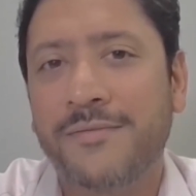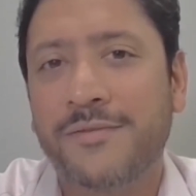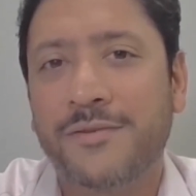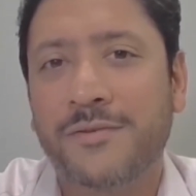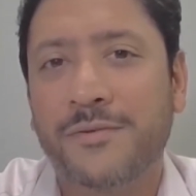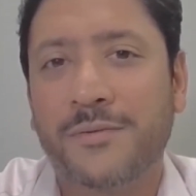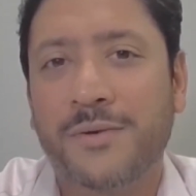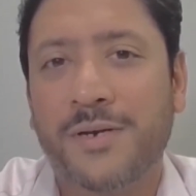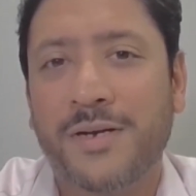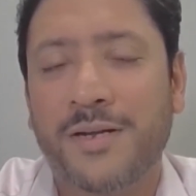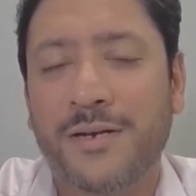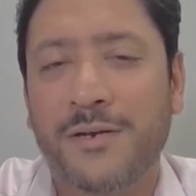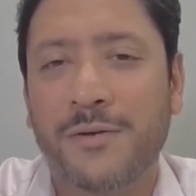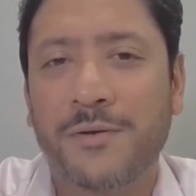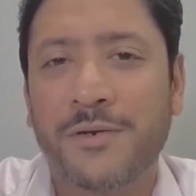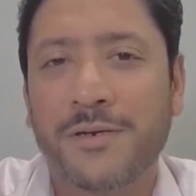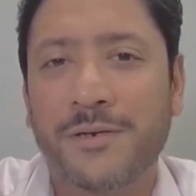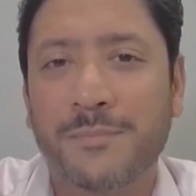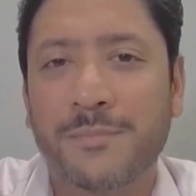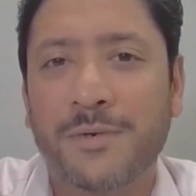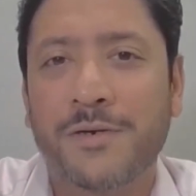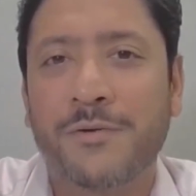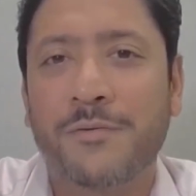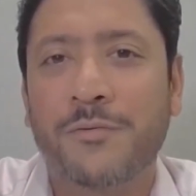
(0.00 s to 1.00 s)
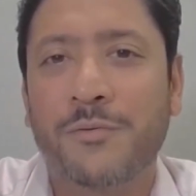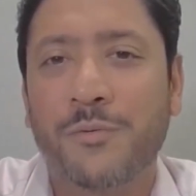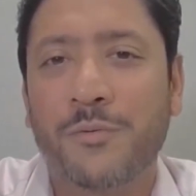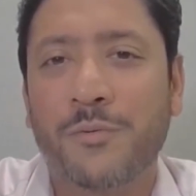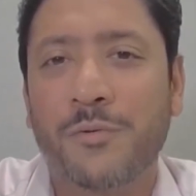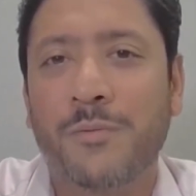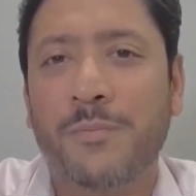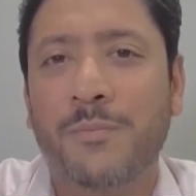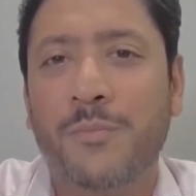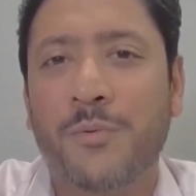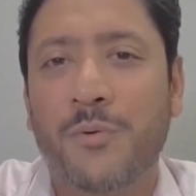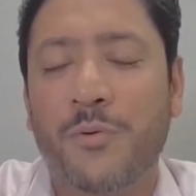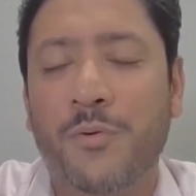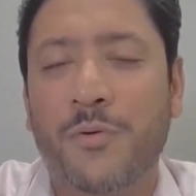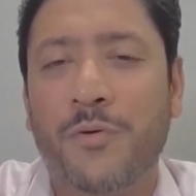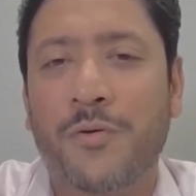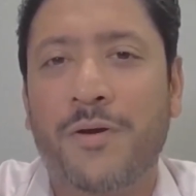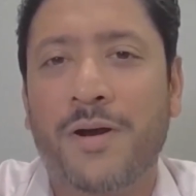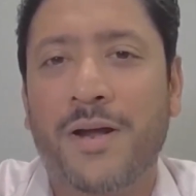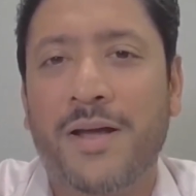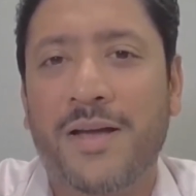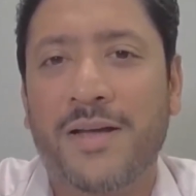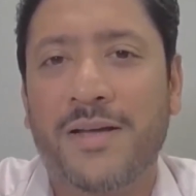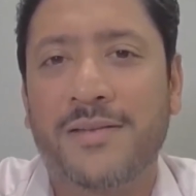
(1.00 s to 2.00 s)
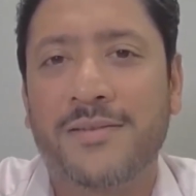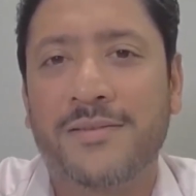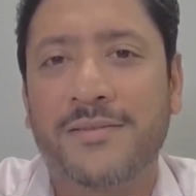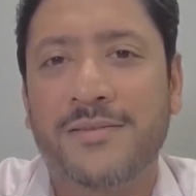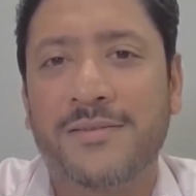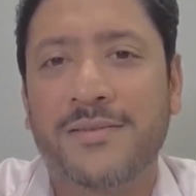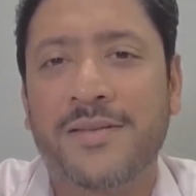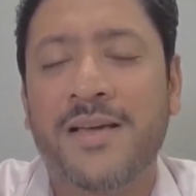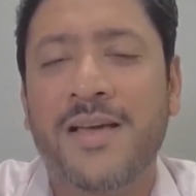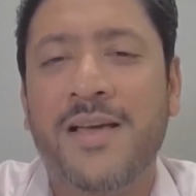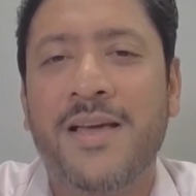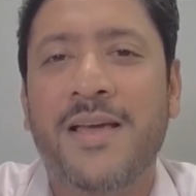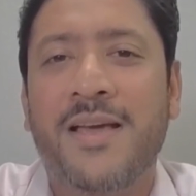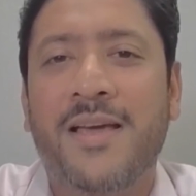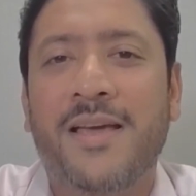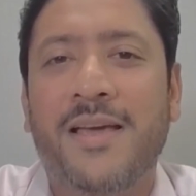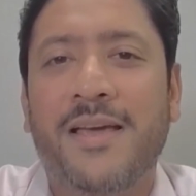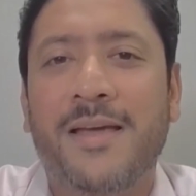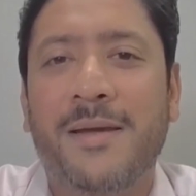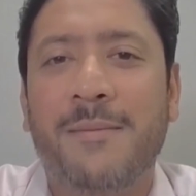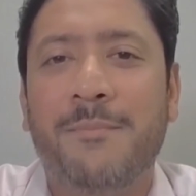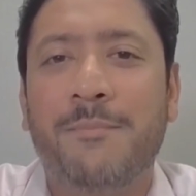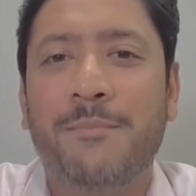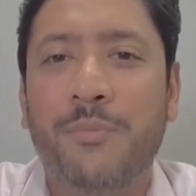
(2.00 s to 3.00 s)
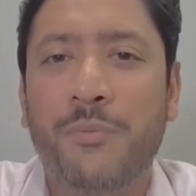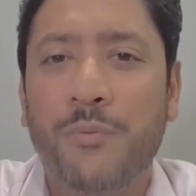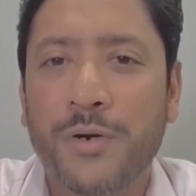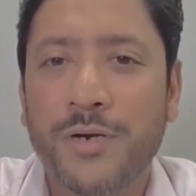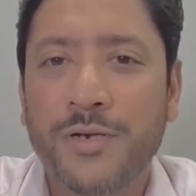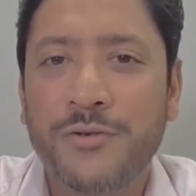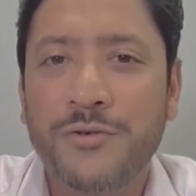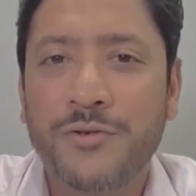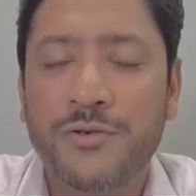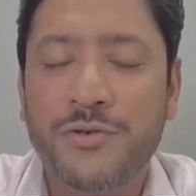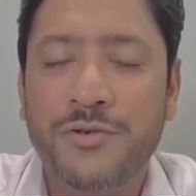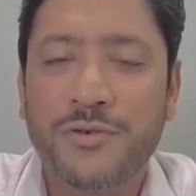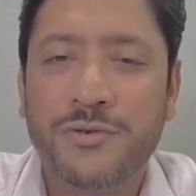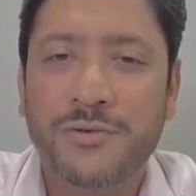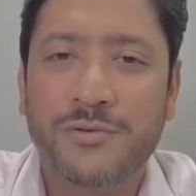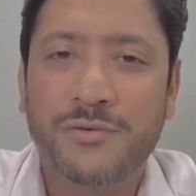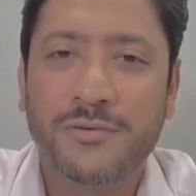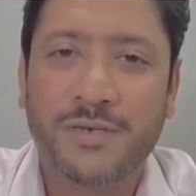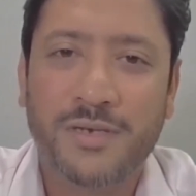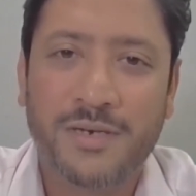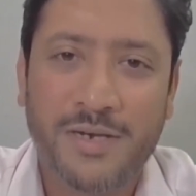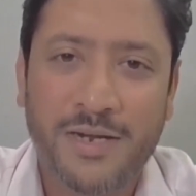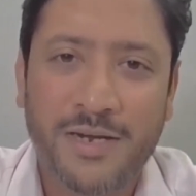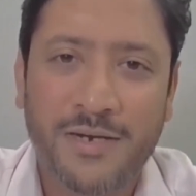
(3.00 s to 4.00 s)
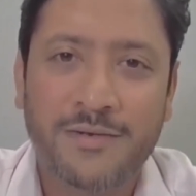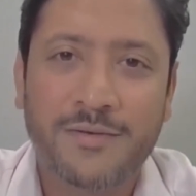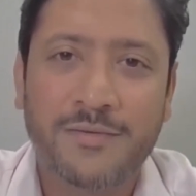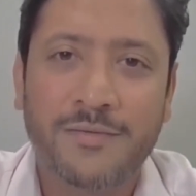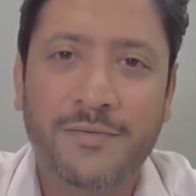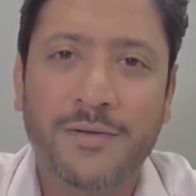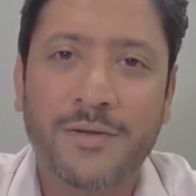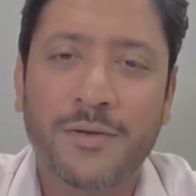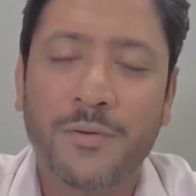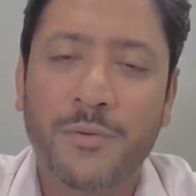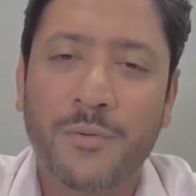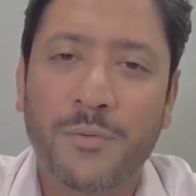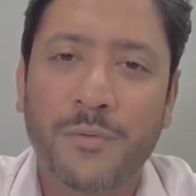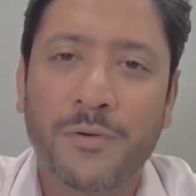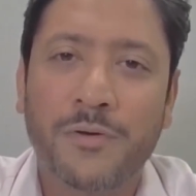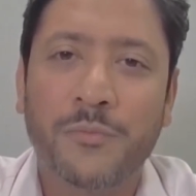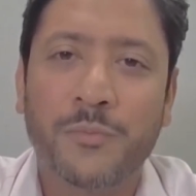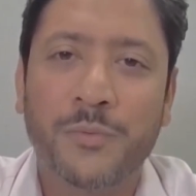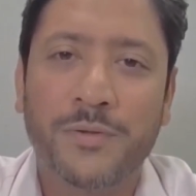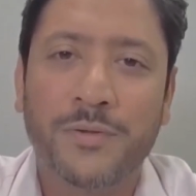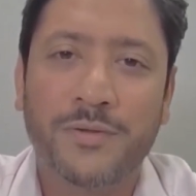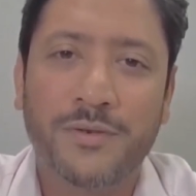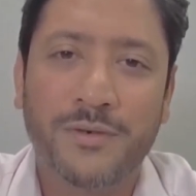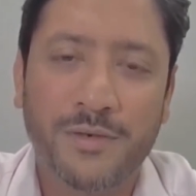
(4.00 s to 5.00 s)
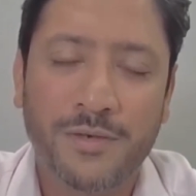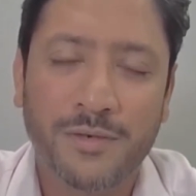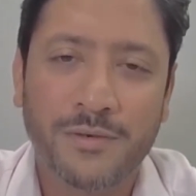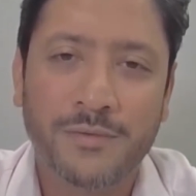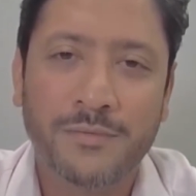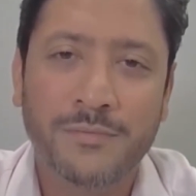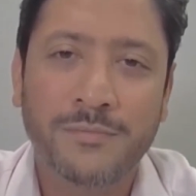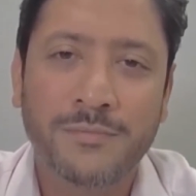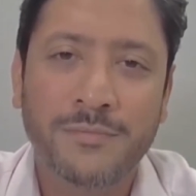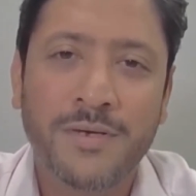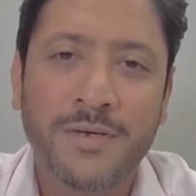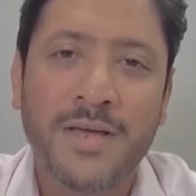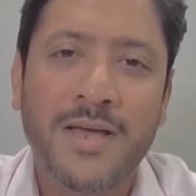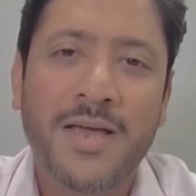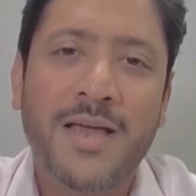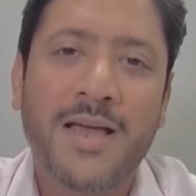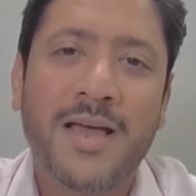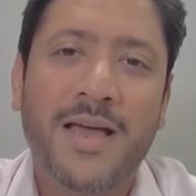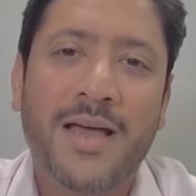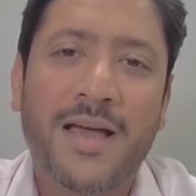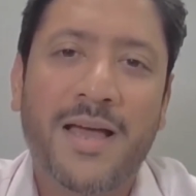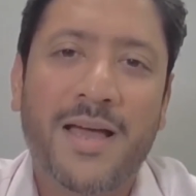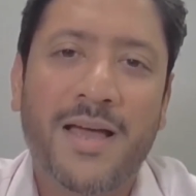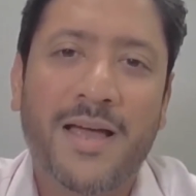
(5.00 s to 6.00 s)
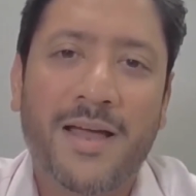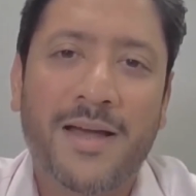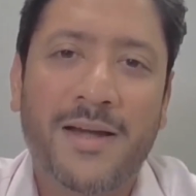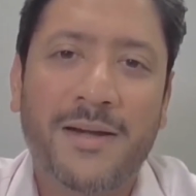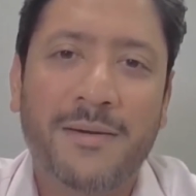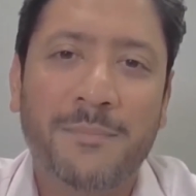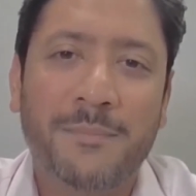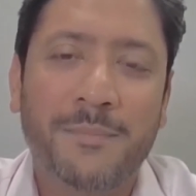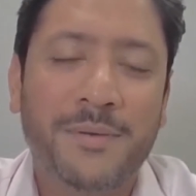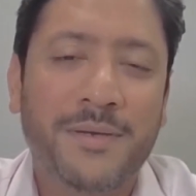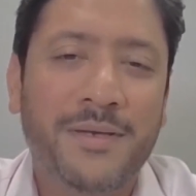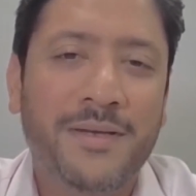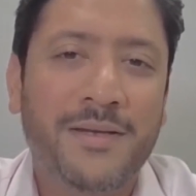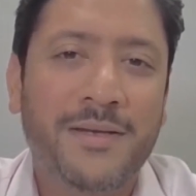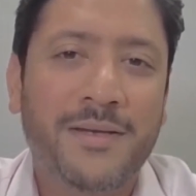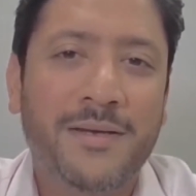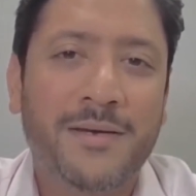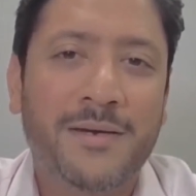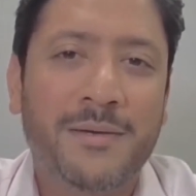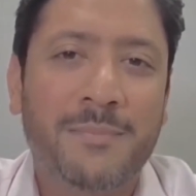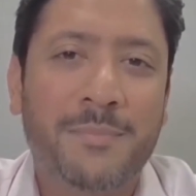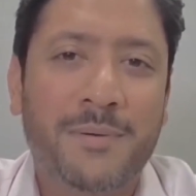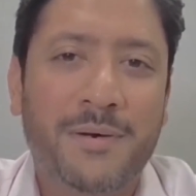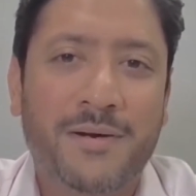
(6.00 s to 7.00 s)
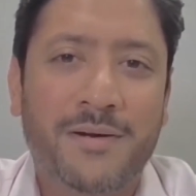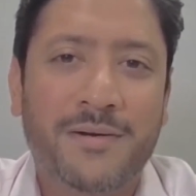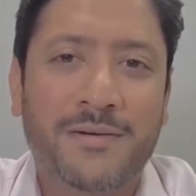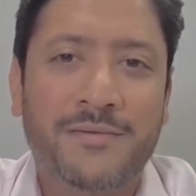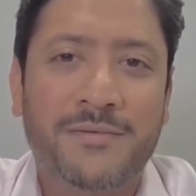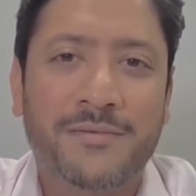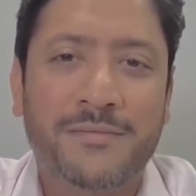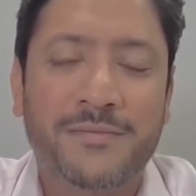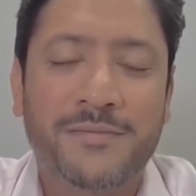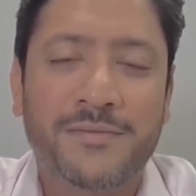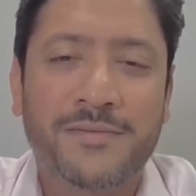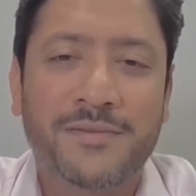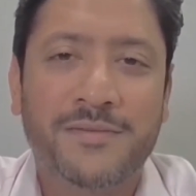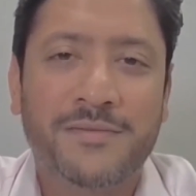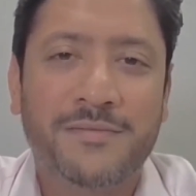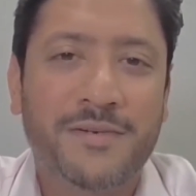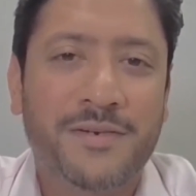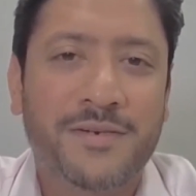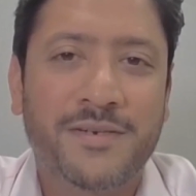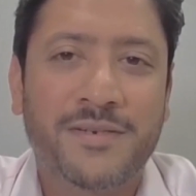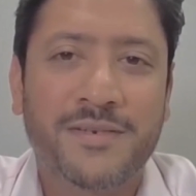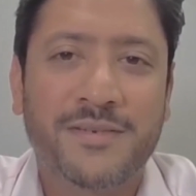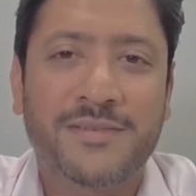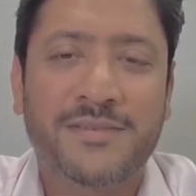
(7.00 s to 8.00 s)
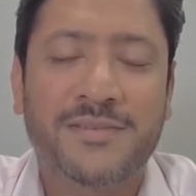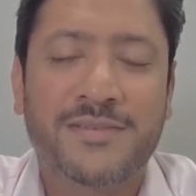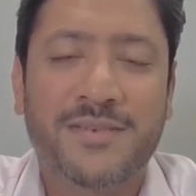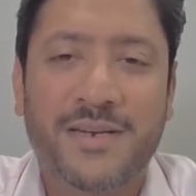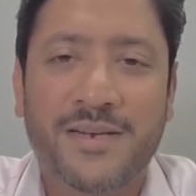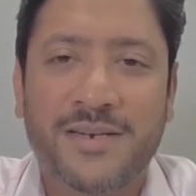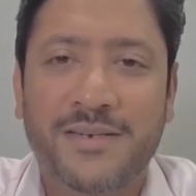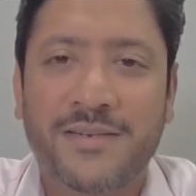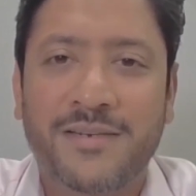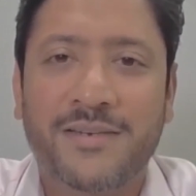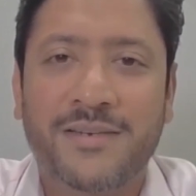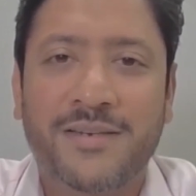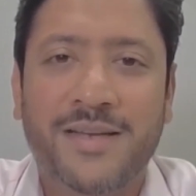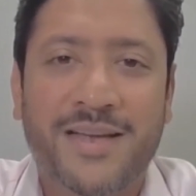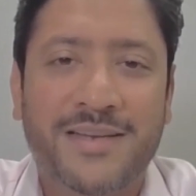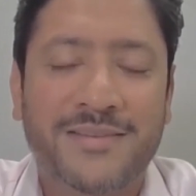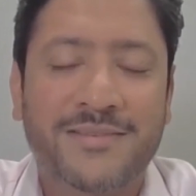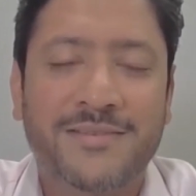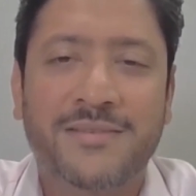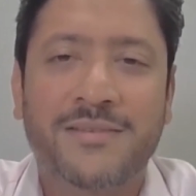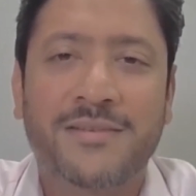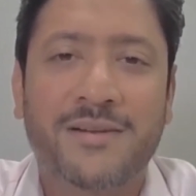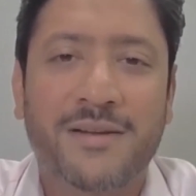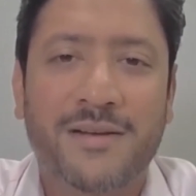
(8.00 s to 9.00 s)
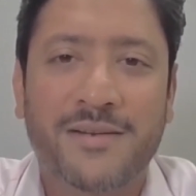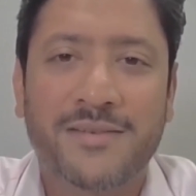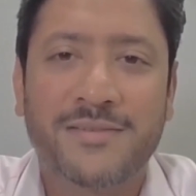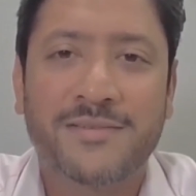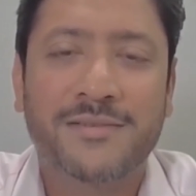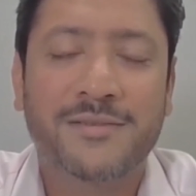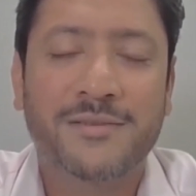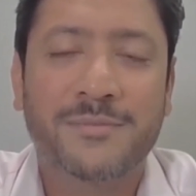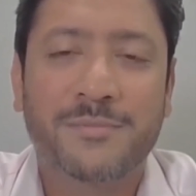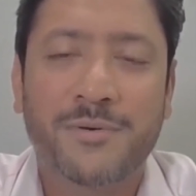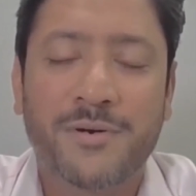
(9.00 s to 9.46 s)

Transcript: So I look at my role more as a bridge to connect the old with the new and be a part of this very exciting asset class in the